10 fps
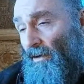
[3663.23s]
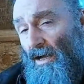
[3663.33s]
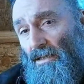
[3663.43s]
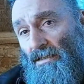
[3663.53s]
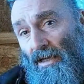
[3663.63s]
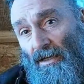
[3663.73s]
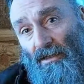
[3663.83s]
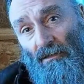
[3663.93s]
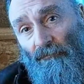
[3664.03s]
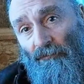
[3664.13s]
out and
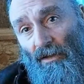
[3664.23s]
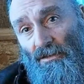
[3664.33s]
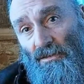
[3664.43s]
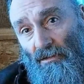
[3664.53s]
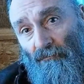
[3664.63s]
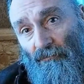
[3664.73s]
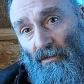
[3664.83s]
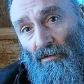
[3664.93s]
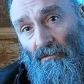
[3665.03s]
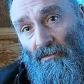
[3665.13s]
he'll
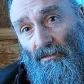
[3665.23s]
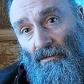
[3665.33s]
find